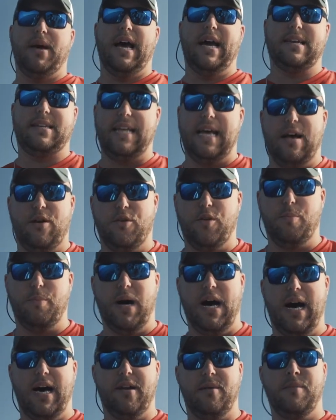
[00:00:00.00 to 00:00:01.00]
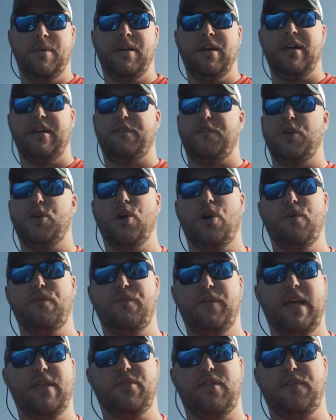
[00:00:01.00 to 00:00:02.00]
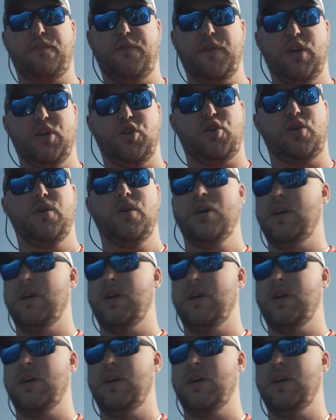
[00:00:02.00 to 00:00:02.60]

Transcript: back down to bottom. If you don't vent the fish